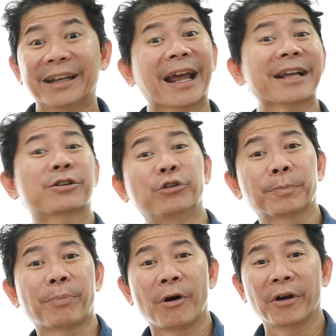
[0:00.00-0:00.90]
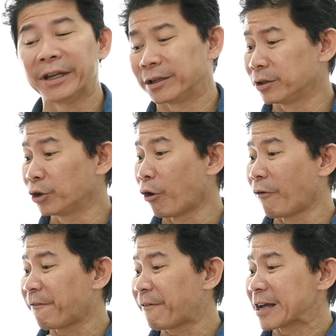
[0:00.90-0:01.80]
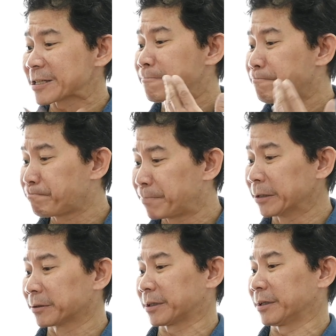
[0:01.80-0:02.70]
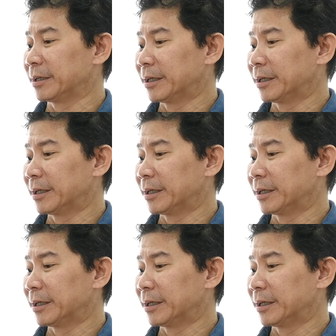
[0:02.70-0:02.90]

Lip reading: Next good point, no fast build.